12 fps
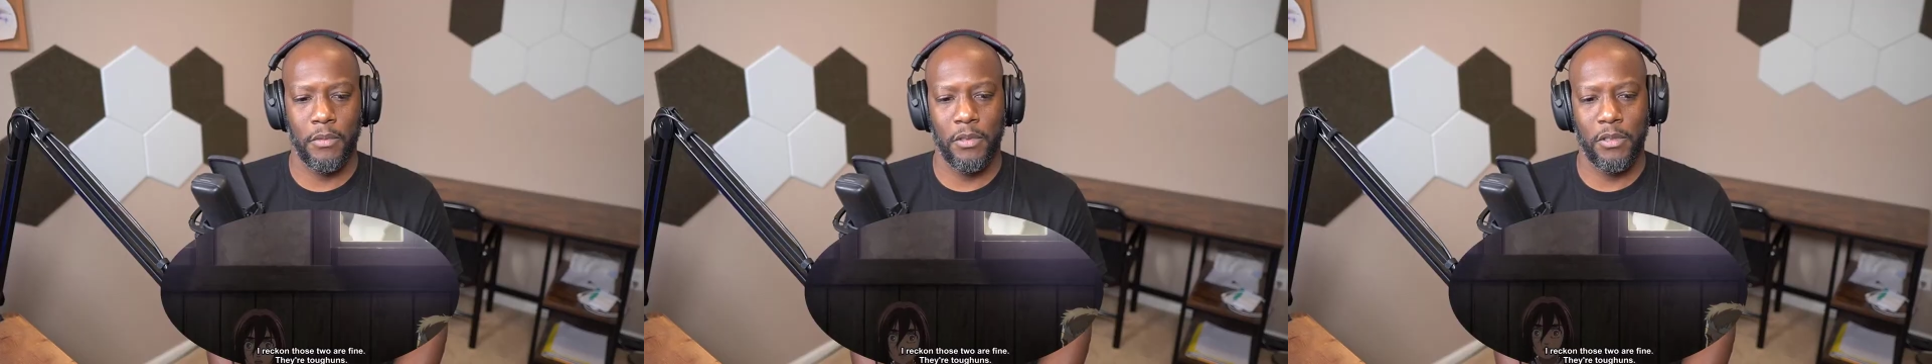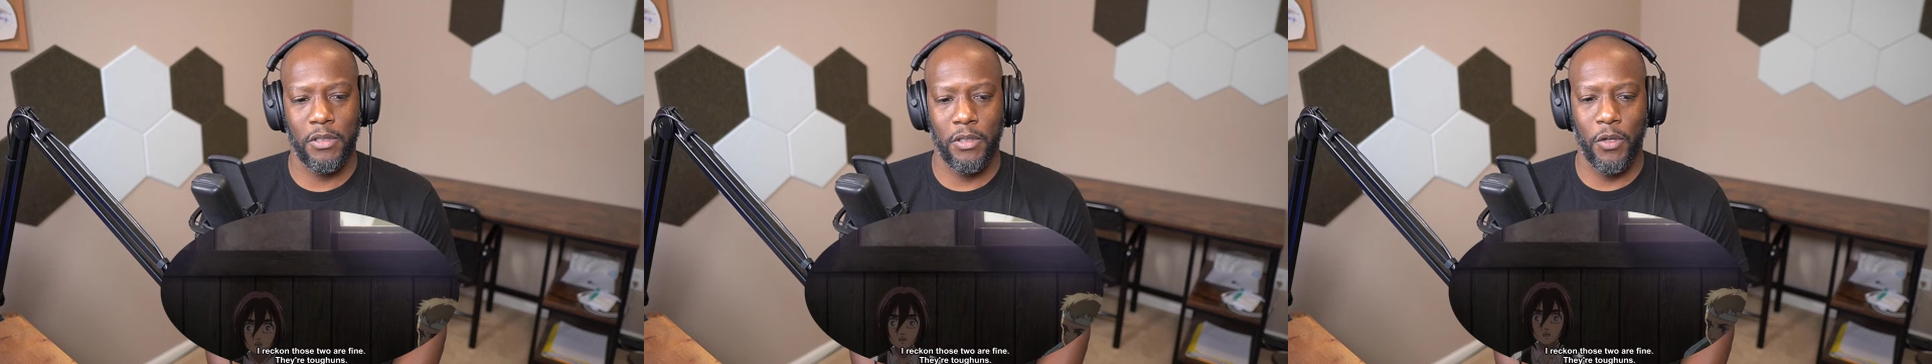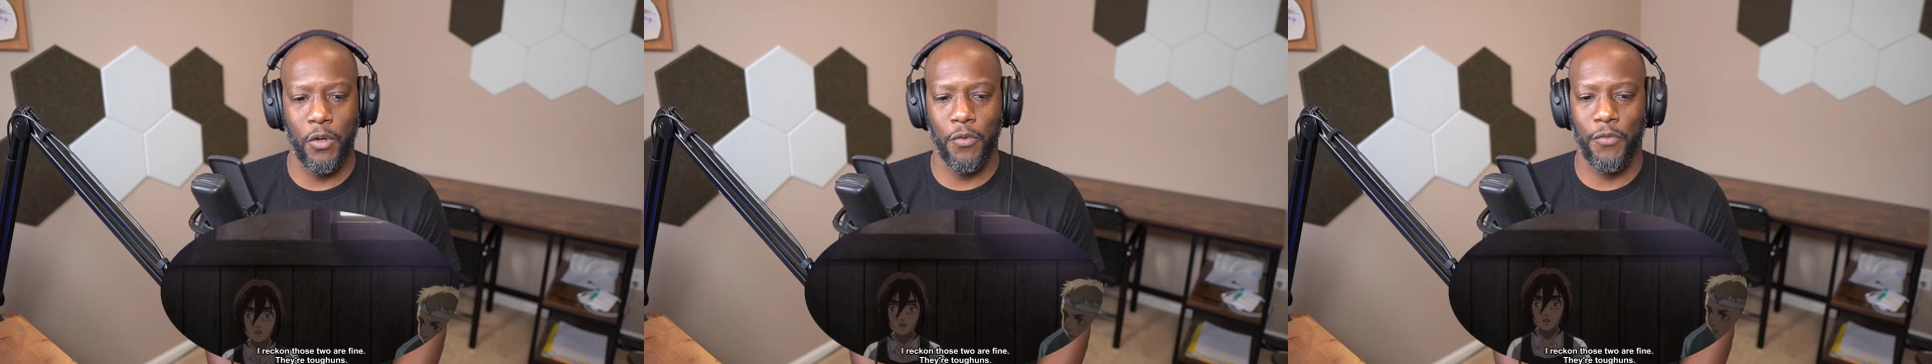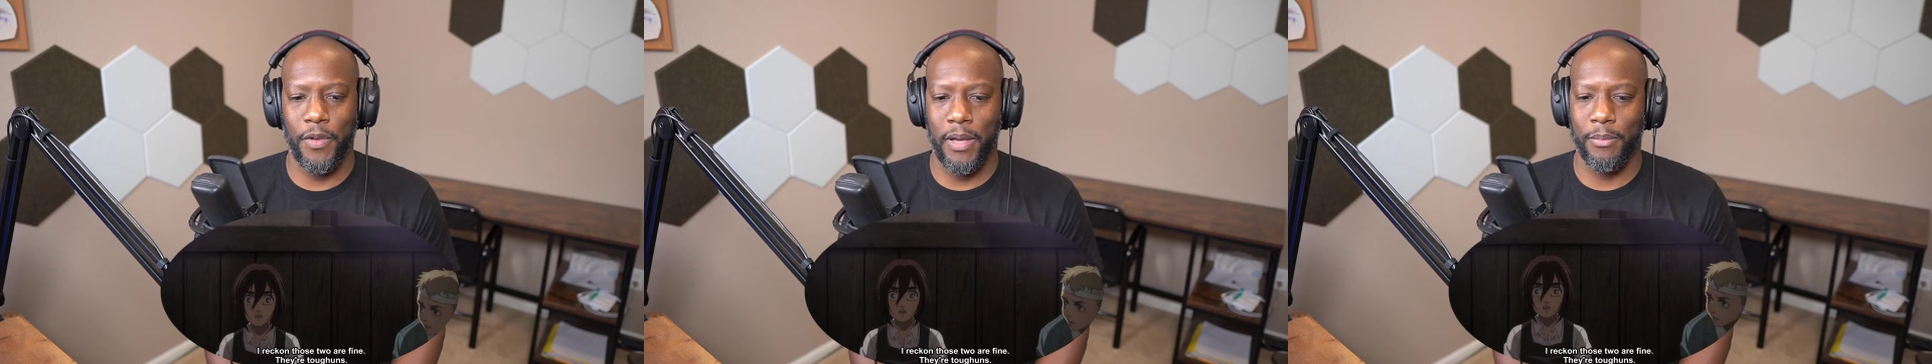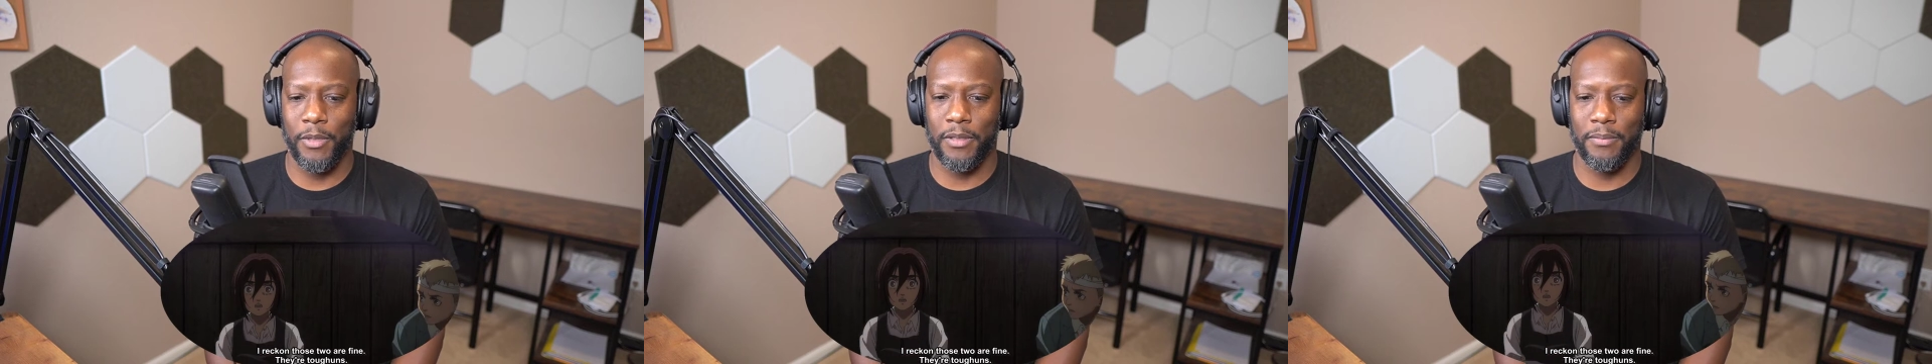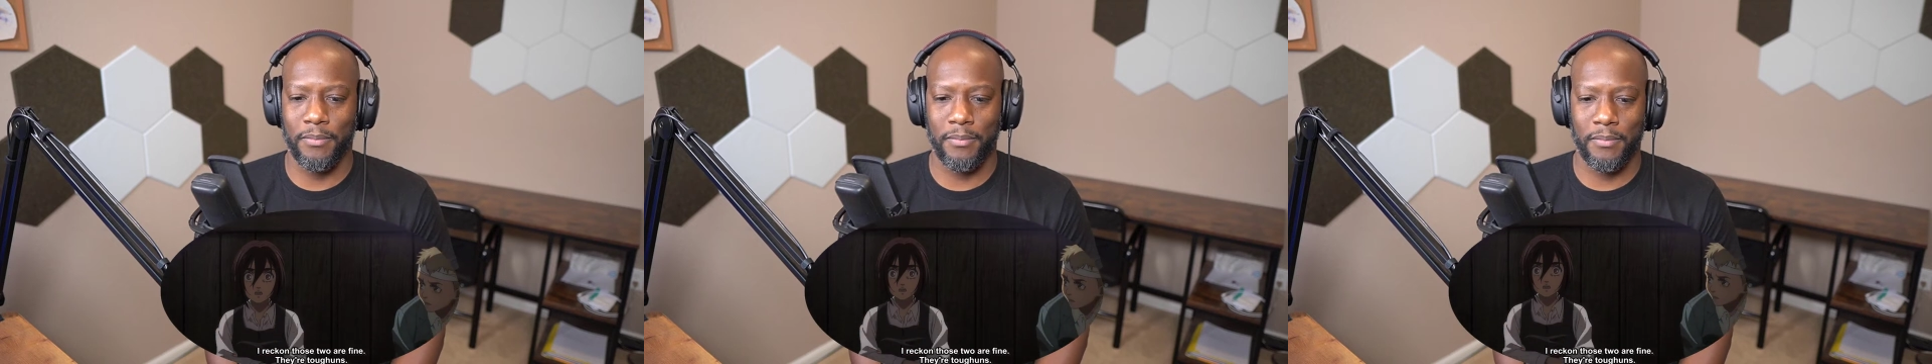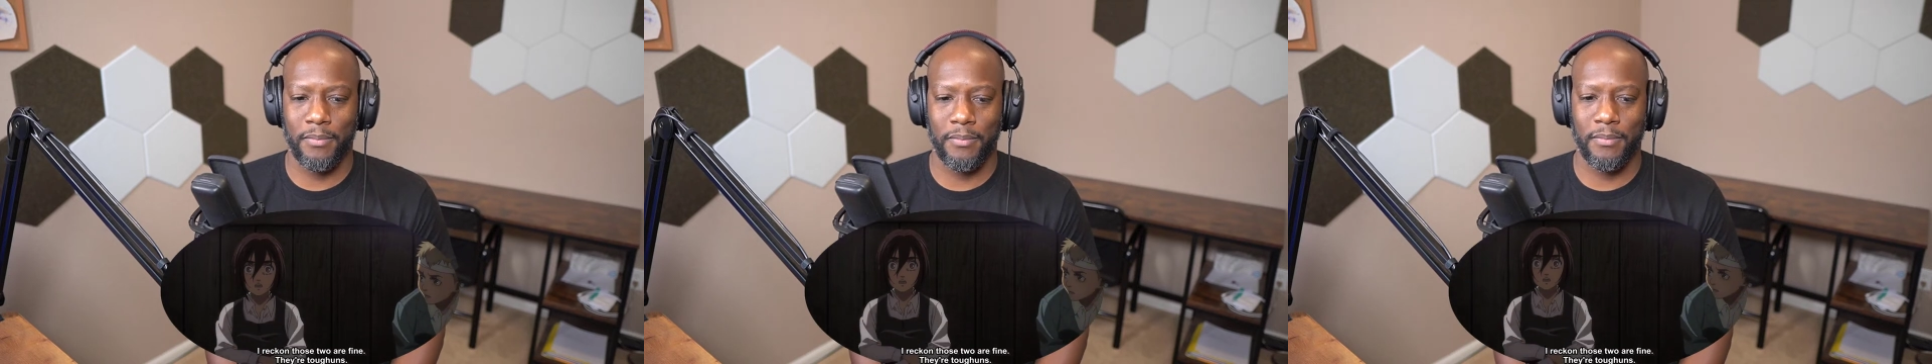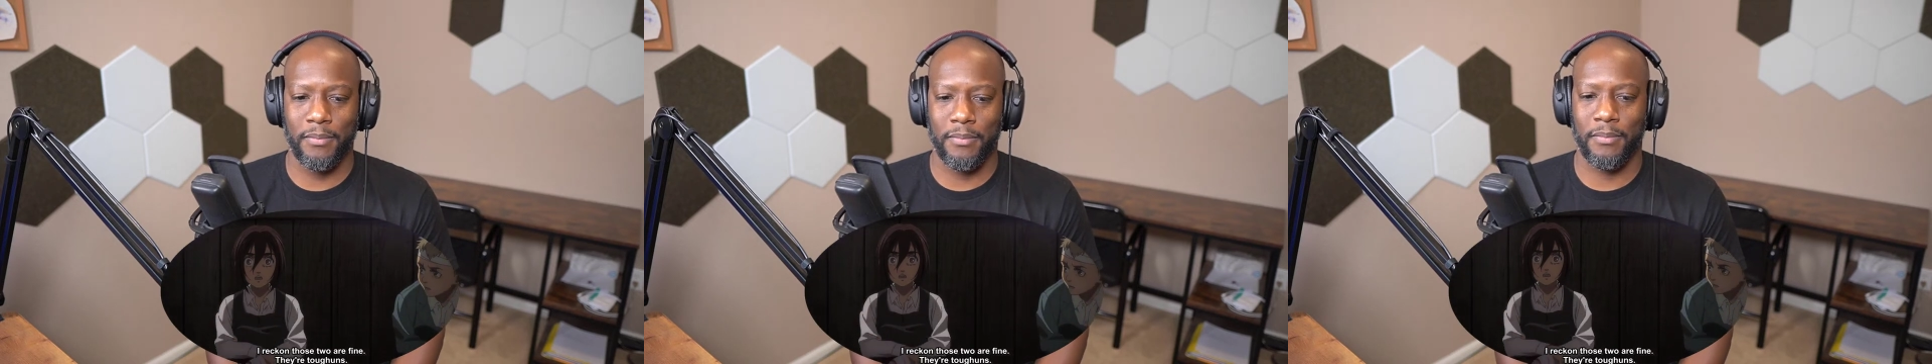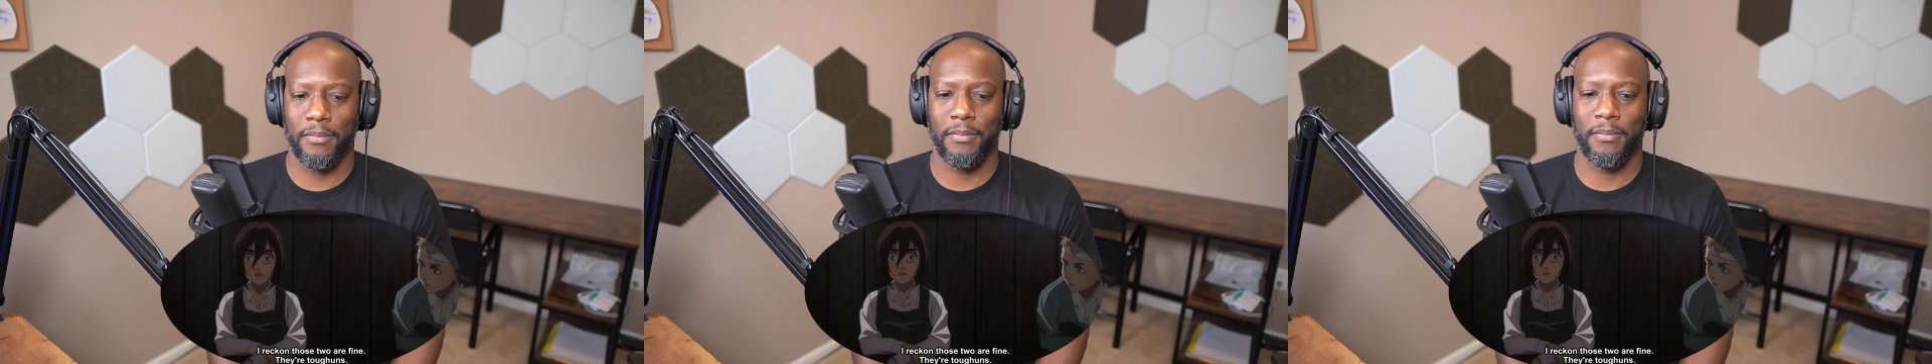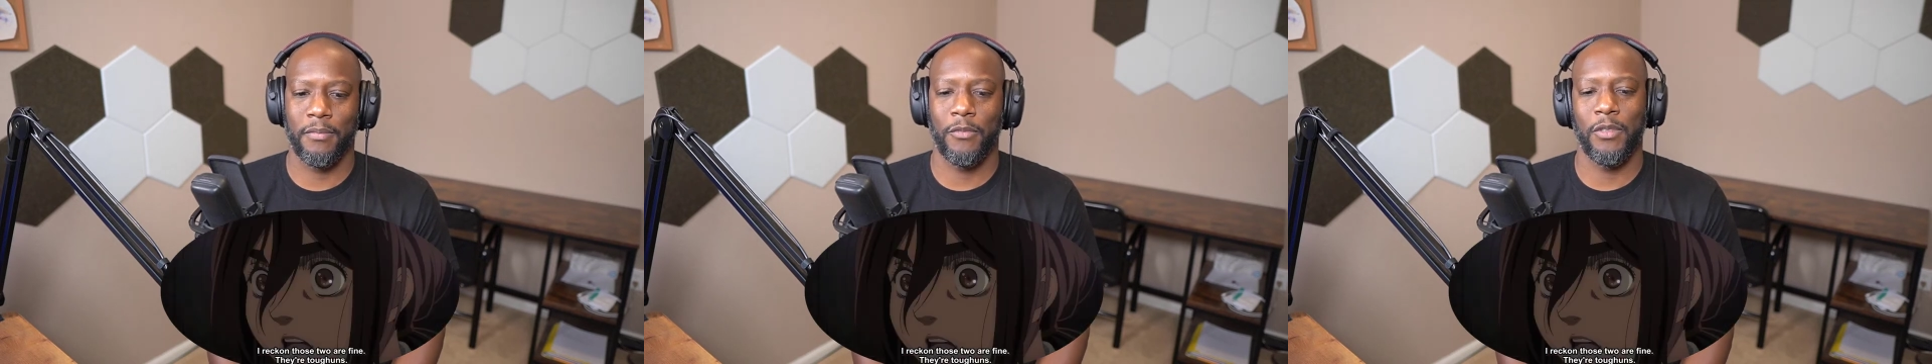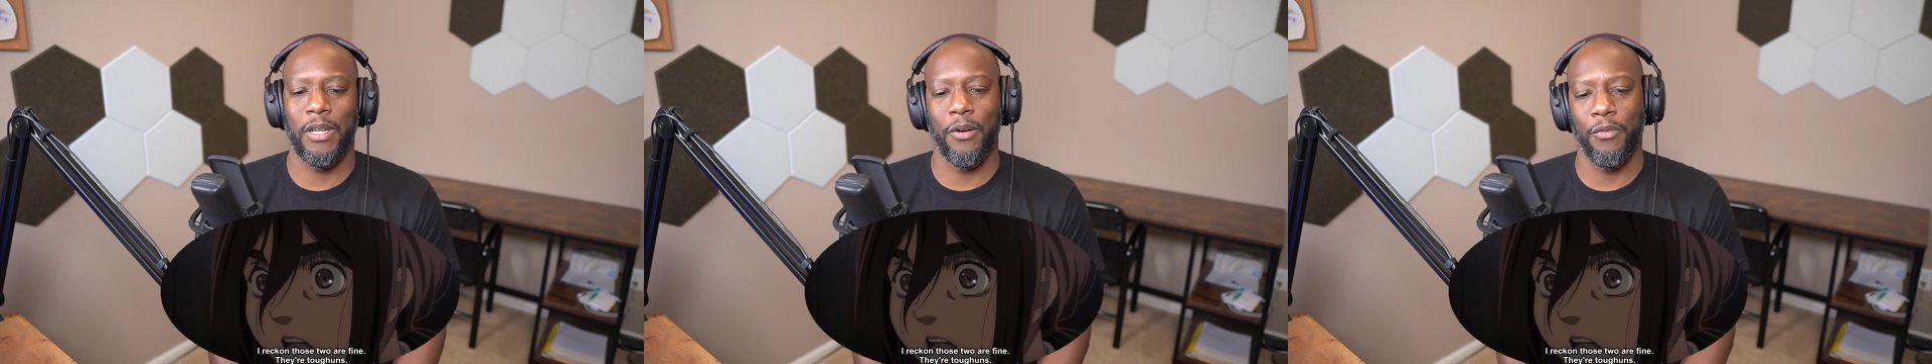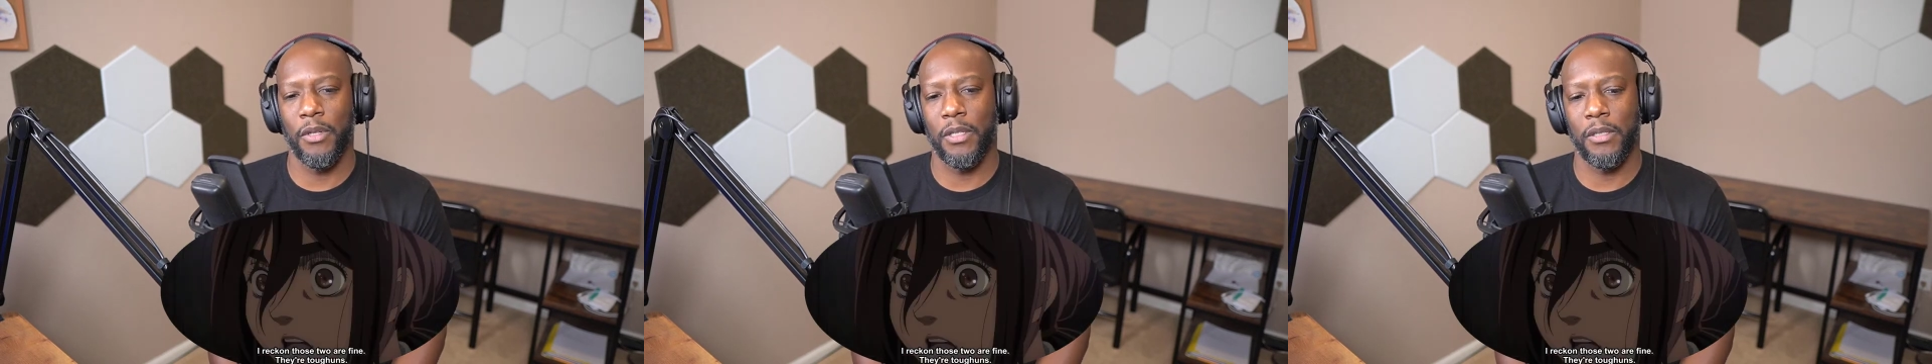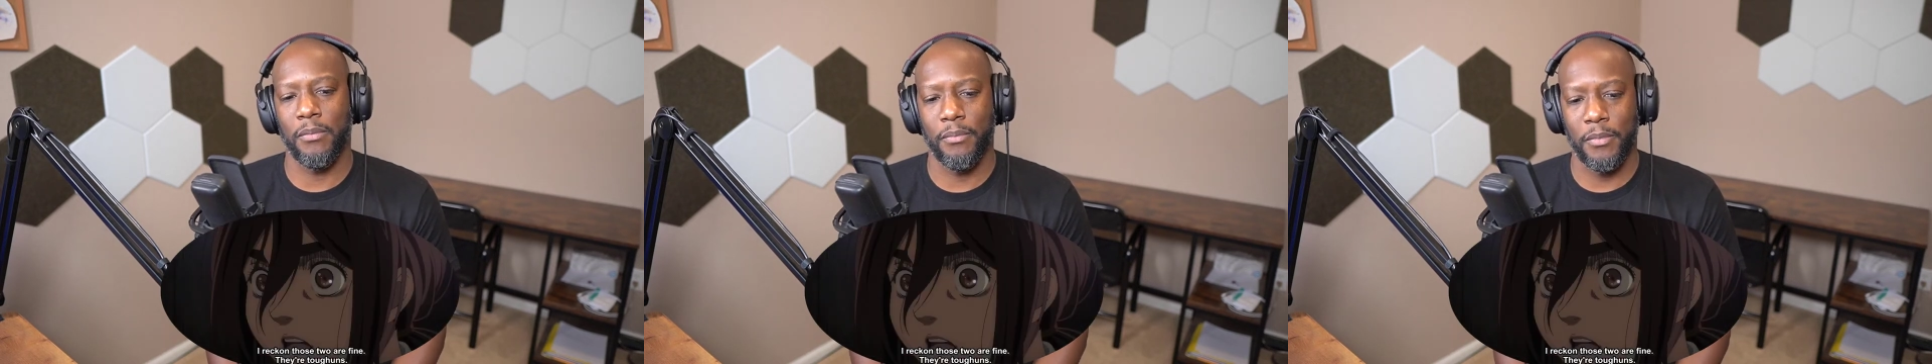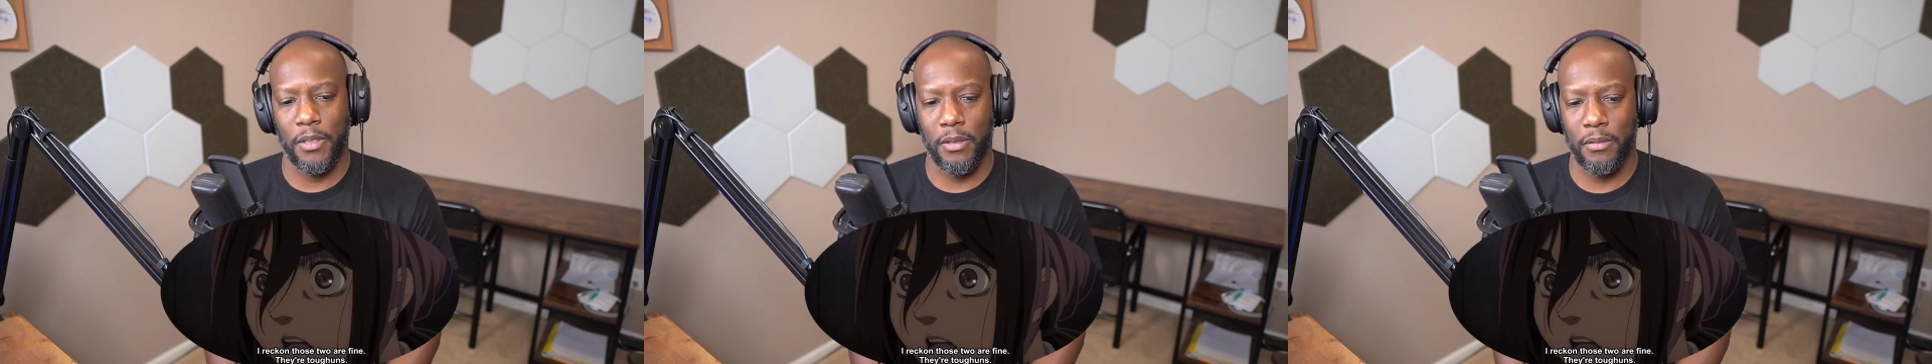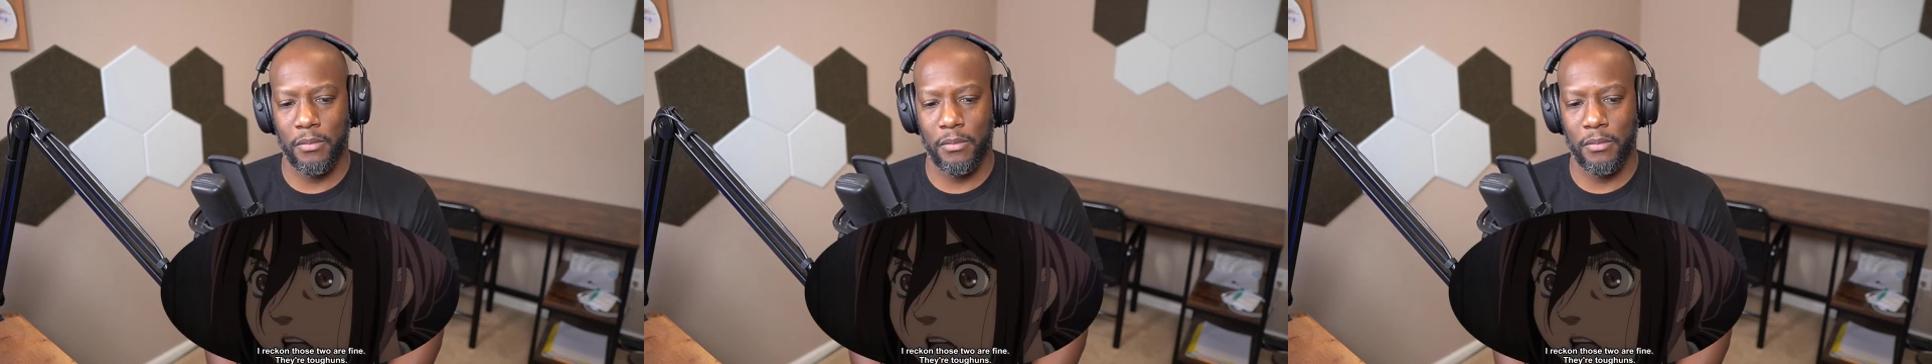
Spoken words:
It's your old family. Well, not really, but...